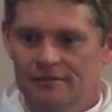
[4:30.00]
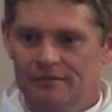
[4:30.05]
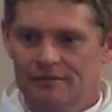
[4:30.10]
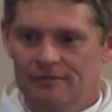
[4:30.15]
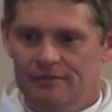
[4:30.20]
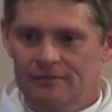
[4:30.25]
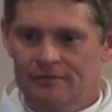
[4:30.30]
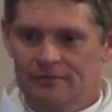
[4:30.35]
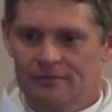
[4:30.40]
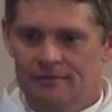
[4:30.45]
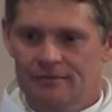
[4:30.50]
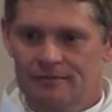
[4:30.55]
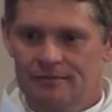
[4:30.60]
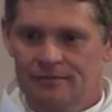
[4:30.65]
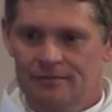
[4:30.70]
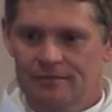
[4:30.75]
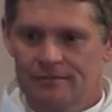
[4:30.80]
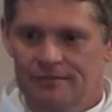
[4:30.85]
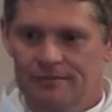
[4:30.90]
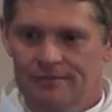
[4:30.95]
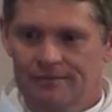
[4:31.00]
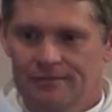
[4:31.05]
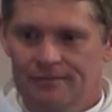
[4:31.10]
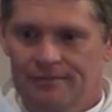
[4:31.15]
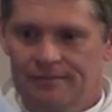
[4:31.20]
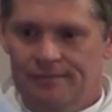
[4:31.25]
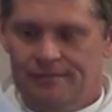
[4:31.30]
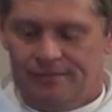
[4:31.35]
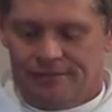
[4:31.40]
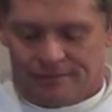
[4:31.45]

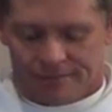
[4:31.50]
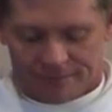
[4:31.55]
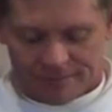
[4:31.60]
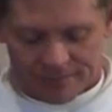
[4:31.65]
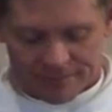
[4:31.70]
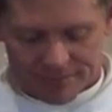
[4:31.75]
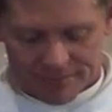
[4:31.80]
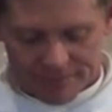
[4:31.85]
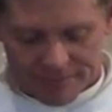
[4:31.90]
Nothing is said.